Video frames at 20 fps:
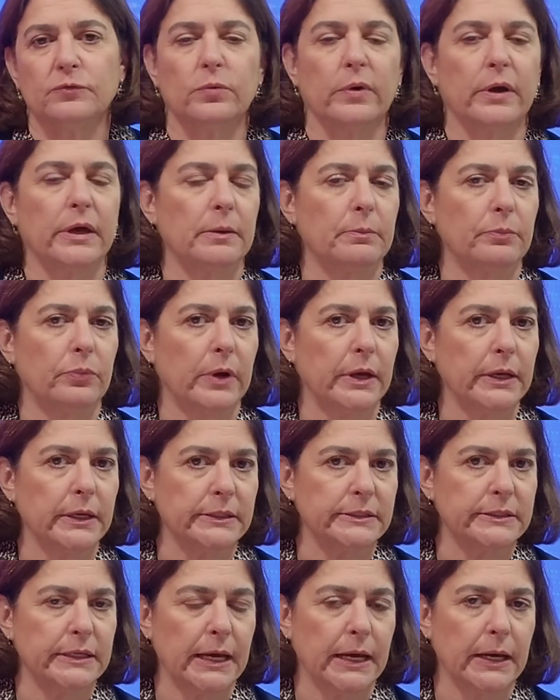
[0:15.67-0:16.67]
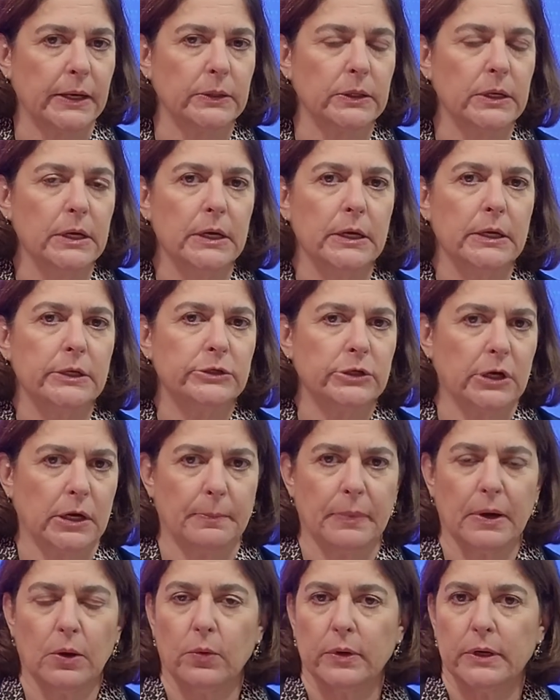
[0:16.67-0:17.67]
We're going to break it down, talk
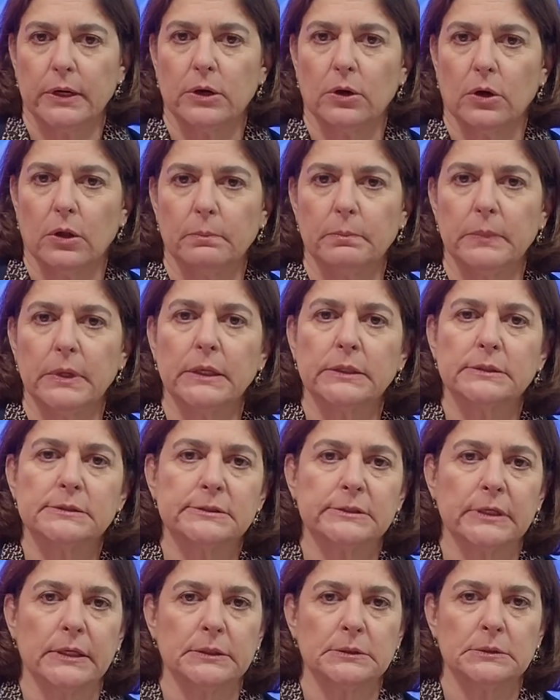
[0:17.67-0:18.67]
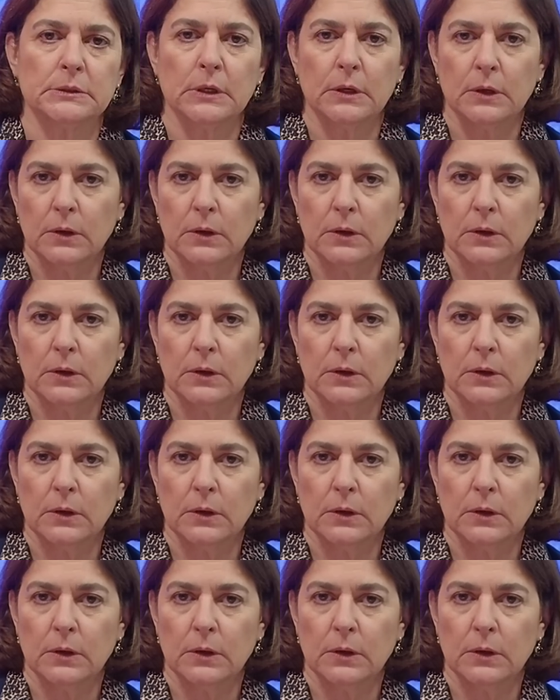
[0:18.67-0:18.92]
about what it all means and